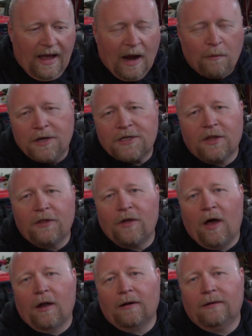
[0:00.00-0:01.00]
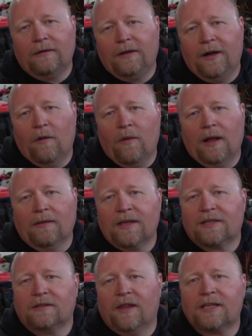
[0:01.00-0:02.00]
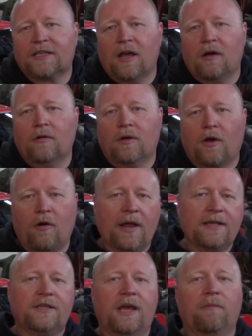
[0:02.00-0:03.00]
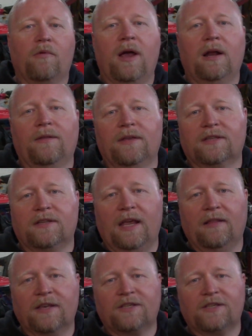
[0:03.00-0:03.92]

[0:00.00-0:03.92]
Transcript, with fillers: I originally thought, you know what, let's let's go crazy upgrade on this thing.